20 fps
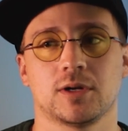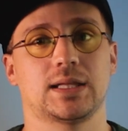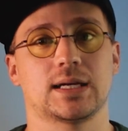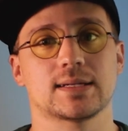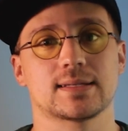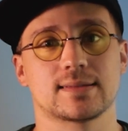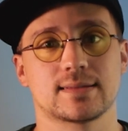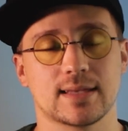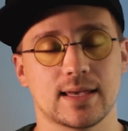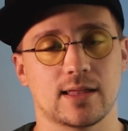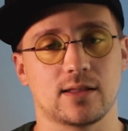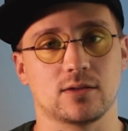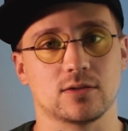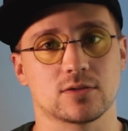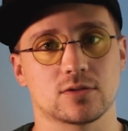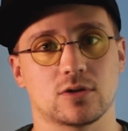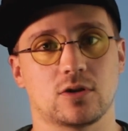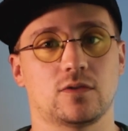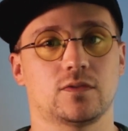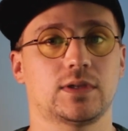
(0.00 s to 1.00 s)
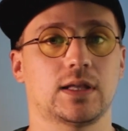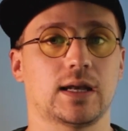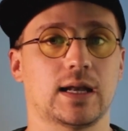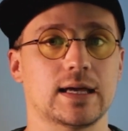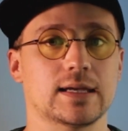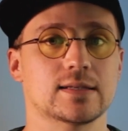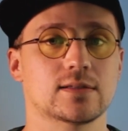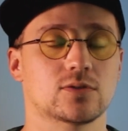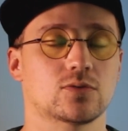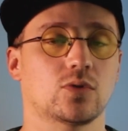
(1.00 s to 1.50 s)
The sales of the
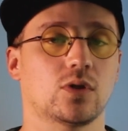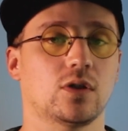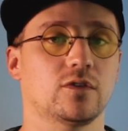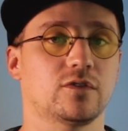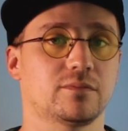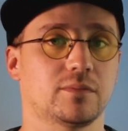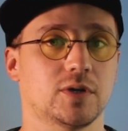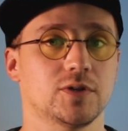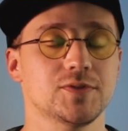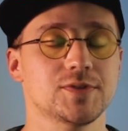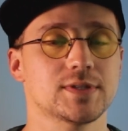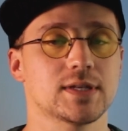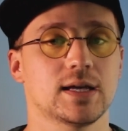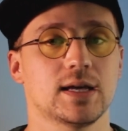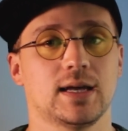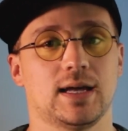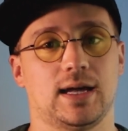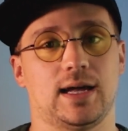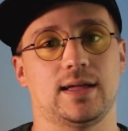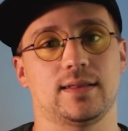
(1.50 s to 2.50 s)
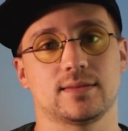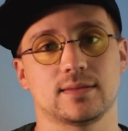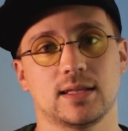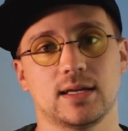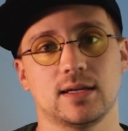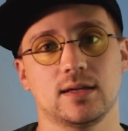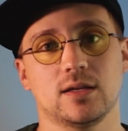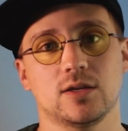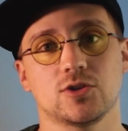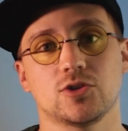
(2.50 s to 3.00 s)
last 12 months, and
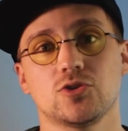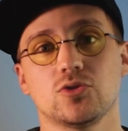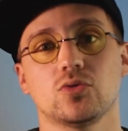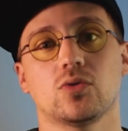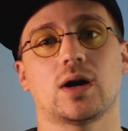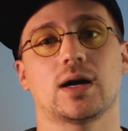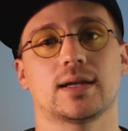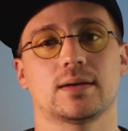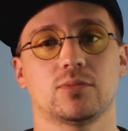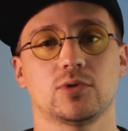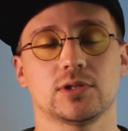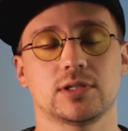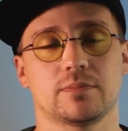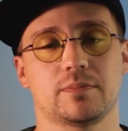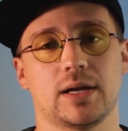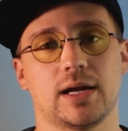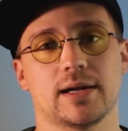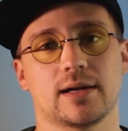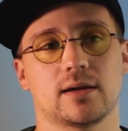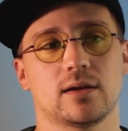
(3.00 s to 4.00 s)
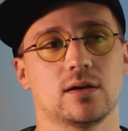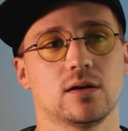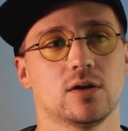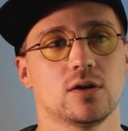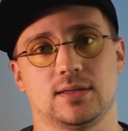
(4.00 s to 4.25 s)
then you add a multiplier.